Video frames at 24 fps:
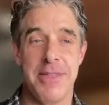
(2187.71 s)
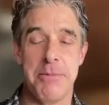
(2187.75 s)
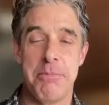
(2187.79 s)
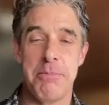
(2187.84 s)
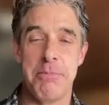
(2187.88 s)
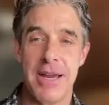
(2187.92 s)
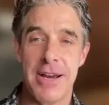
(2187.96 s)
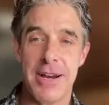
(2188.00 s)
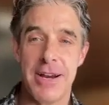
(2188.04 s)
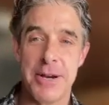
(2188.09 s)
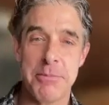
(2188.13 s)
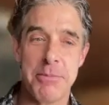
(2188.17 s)
the
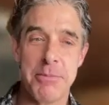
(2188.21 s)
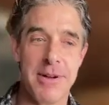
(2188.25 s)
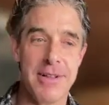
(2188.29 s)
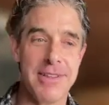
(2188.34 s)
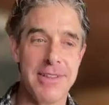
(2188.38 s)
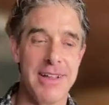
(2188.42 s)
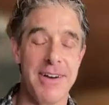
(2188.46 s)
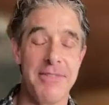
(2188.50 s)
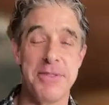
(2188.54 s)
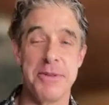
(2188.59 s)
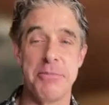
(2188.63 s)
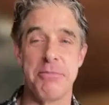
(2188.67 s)

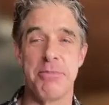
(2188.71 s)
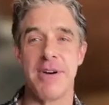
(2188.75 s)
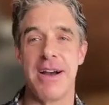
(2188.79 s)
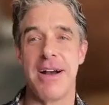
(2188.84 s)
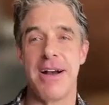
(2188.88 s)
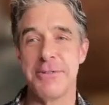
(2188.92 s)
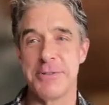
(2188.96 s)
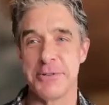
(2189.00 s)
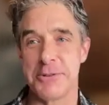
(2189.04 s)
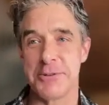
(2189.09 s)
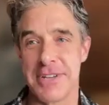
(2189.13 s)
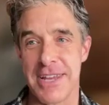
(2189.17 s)
parable of the
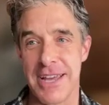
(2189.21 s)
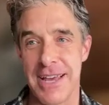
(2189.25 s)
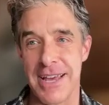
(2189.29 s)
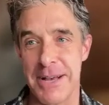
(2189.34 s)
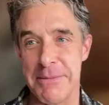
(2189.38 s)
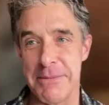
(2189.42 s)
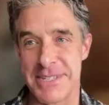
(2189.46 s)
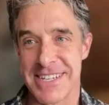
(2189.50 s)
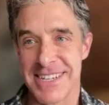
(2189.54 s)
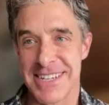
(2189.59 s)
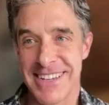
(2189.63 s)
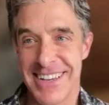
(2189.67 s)
browser
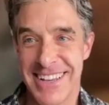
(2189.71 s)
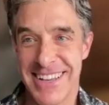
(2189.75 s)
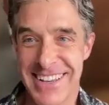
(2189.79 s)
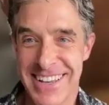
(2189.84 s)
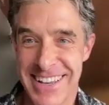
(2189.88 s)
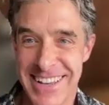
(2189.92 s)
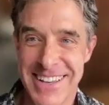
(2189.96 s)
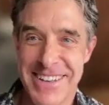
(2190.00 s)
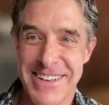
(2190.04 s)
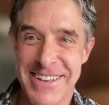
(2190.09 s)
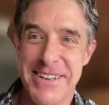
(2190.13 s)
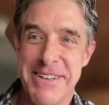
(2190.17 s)
tabs,
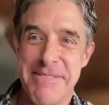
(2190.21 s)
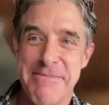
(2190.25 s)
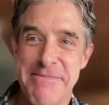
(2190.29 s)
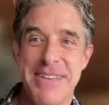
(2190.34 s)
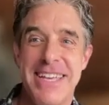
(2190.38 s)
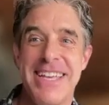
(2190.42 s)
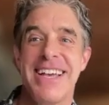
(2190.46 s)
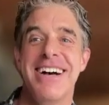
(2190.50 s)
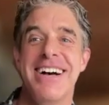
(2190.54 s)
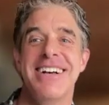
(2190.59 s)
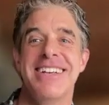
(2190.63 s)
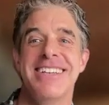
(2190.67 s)

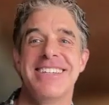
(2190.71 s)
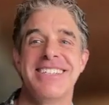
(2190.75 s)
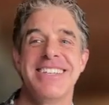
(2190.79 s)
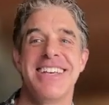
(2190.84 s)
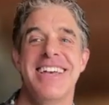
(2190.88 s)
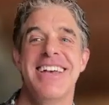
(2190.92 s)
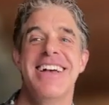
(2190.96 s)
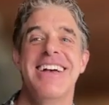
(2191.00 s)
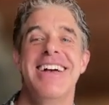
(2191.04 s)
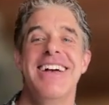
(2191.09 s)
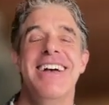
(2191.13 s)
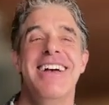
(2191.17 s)
because
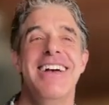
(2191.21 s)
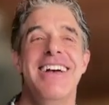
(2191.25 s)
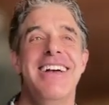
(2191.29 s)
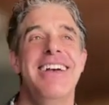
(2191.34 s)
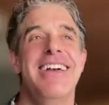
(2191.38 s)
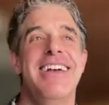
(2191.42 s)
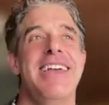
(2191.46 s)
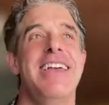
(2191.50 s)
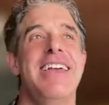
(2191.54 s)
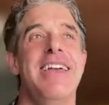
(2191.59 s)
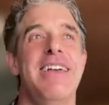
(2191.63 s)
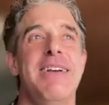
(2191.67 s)

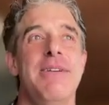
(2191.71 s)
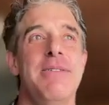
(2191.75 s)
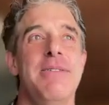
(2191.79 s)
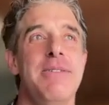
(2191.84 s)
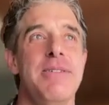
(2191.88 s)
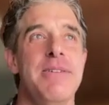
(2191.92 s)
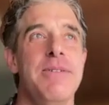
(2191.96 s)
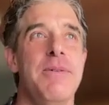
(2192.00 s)
it,